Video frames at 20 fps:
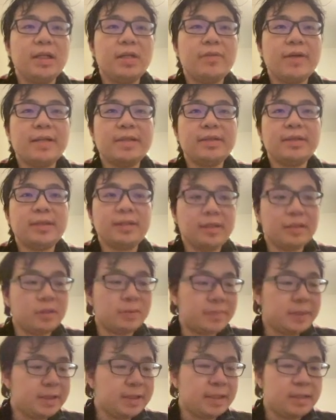rested a
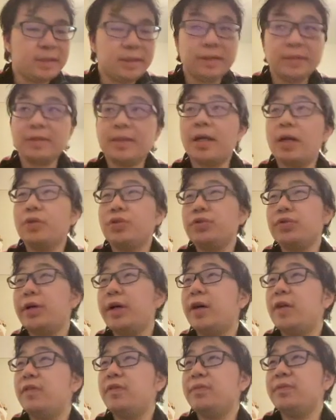little bit, and it's now
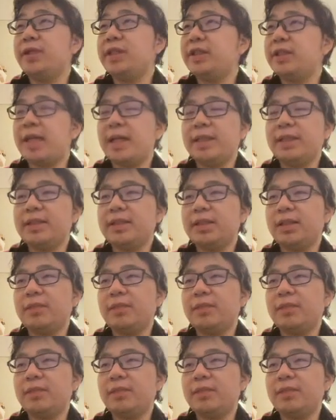12 midnight.